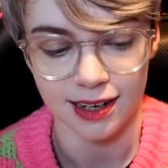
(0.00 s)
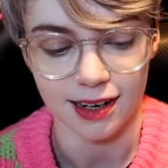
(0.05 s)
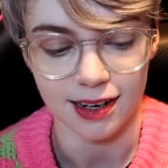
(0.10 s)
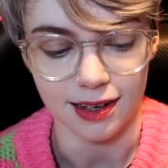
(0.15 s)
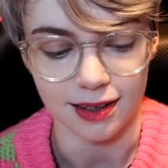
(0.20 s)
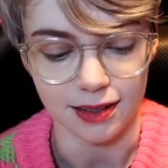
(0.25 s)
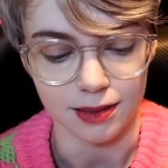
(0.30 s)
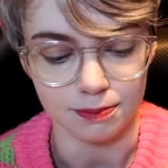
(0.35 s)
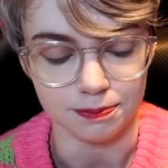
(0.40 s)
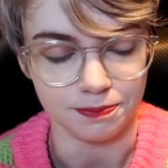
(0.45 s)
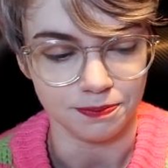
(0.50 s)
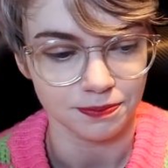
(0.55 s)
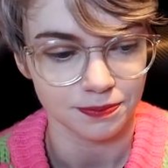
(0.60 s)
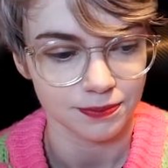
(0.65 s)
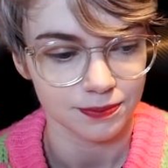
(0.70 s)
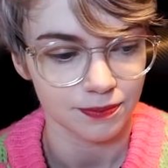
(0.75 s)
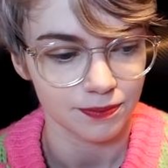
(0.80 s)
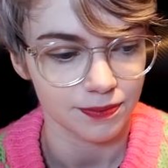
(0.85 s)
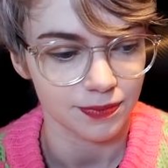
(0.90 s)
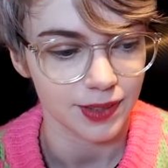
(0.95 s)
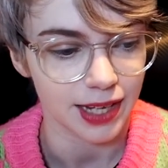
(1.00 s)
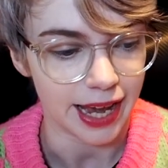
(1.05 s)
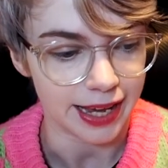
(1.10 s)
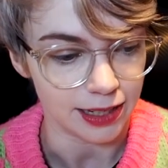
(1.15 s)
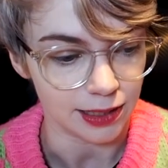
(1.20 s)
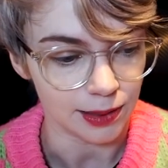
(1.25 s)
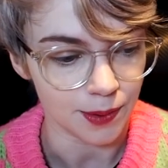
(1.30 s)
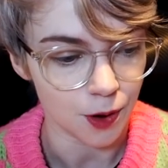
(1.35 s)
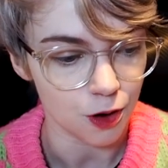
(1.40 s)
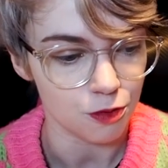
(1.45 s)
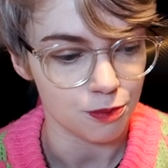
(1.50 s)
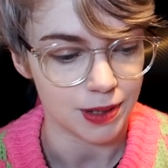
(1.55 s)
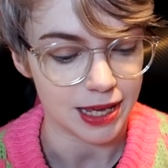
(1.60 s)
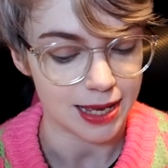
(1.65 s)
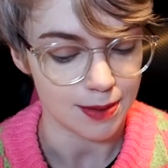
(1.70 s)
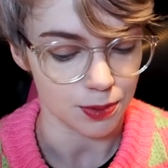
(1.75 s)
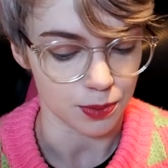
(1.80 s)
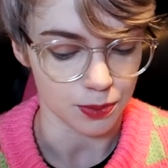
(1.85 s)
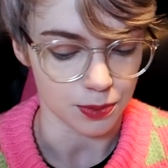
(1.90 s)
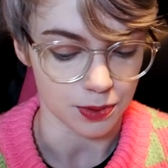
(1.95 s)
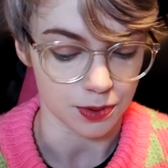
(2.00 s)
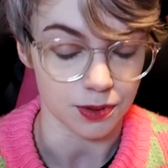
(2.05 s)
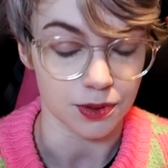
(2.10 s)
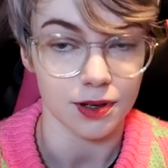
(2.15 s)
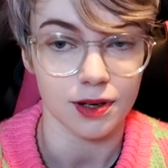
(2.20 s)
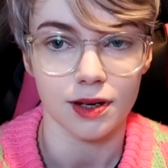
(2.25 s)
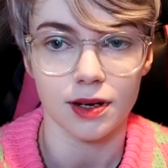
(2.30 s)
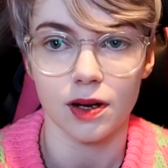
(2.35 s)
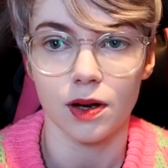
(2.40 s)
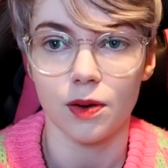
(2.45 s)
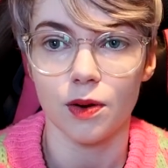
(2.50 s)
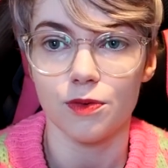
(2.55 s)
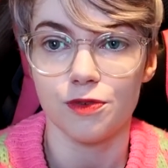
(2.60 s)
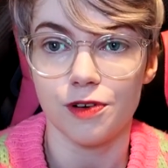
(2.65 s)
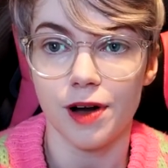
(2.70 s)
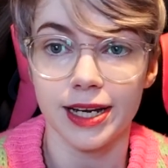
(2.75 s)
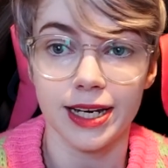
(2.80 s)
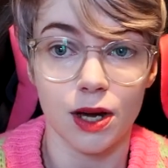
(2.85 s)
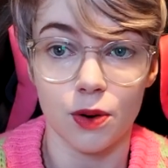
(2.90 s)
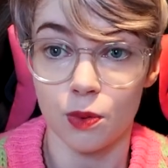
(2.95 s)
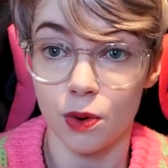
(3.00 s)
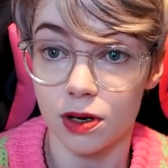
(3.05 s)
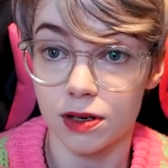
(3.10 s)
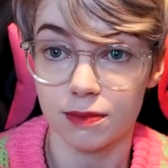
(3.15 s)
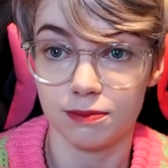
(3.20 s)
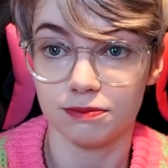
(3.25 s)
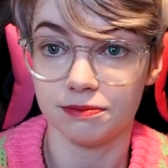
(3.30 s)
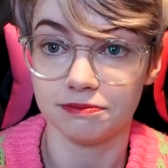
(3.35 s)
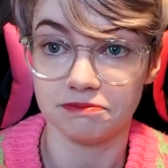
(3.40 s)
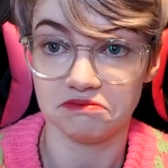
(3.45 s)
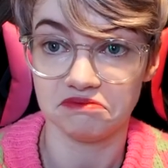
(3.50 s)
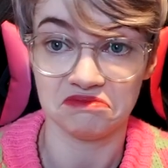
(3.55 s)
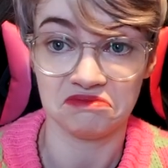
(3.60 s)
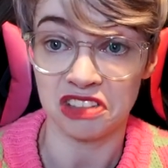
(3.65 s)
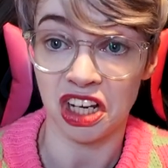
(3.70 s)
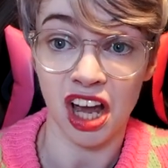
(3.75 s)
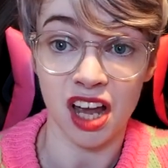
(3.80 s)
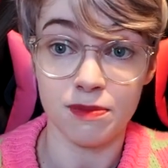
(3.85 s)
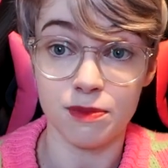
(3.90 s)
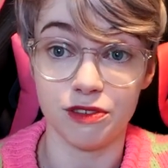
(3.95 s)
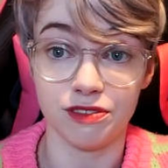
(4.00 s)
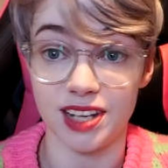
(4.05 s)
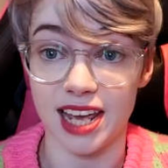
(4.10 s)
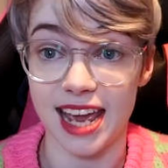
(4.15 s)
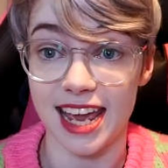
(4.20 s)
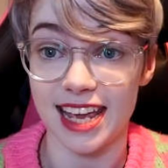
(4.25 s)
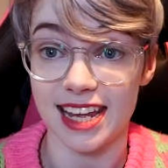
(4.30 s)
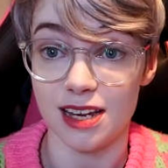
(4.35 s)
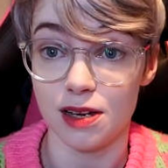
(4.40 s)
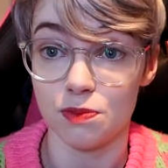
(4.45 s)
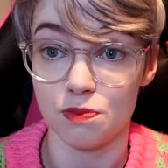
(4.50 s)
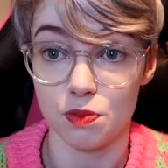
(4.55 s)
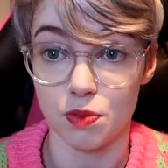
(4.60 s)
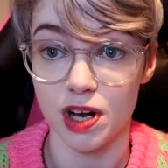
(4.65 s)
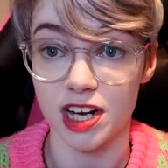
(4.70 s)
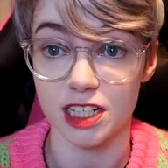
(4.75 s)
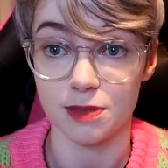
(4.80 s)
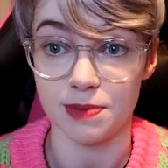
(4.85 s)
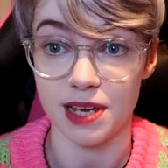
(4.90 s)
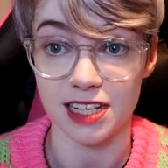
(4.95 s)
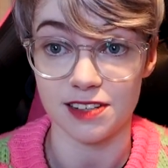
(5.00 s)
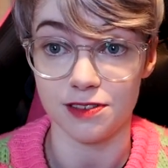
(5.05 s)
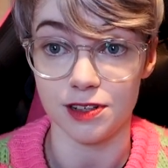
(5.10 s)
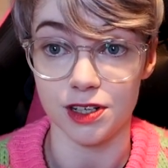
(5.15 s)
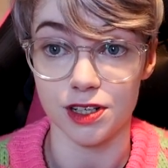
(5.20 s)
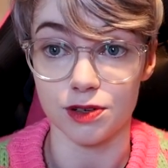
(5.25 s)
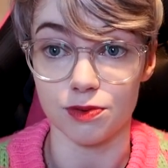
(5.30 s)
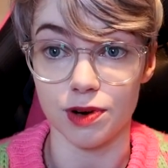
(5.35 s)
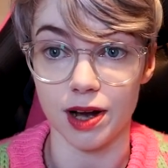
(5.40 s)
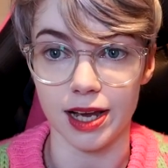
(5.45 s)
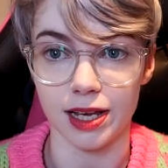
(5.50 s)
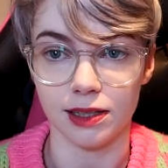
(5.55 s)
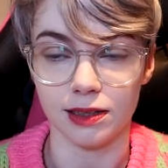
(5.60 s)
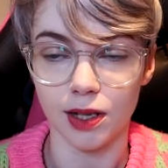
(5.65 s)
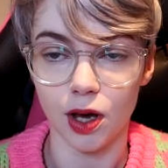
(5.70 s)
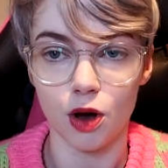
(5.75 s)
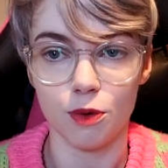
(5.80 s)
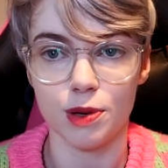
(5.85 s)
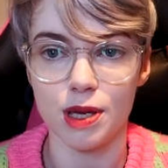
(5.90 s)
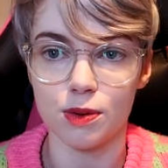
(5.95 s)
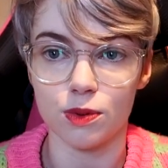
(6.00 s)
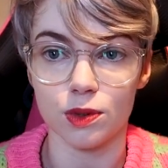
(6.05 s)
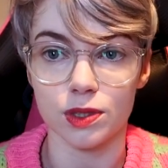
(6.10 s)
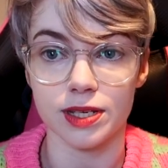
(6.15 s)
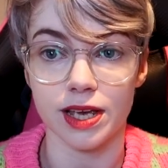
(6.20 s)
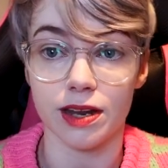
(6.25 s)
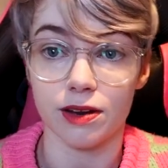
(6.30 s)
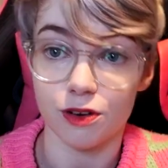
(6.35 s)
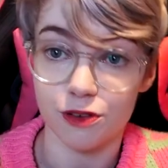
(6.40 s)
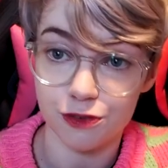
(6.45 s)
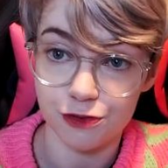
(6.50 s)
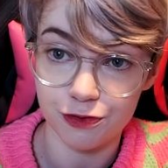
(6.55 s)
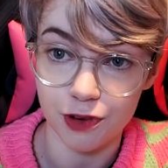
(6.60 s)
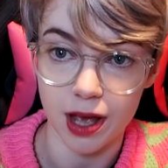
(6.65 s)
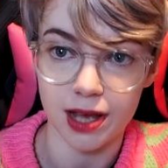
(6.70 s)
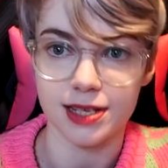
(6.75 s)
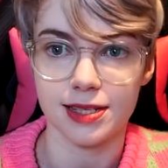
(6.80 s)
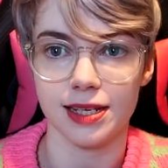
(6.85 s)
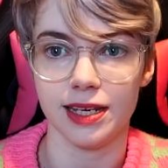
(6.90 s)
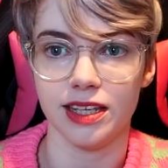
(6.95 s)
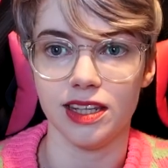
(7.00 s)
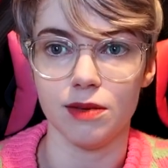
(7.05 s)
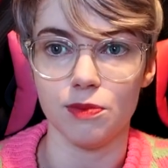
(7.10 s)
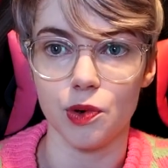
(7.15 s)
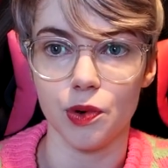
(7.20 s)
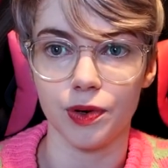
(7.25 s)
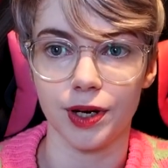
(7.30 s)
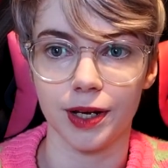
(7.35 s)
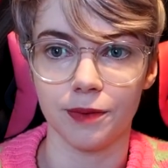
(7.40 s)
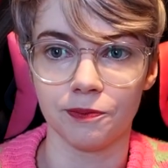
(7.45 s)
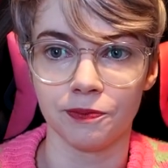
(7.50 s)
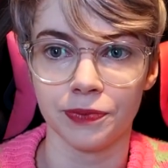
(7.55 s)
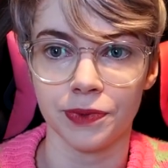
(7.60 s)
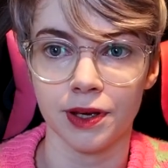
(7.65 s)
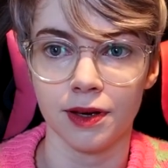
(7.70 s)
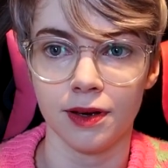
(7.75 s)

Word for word: Um, and a lot of people will find out what time of day works best for you to write. A lot of people said first thing in the morning.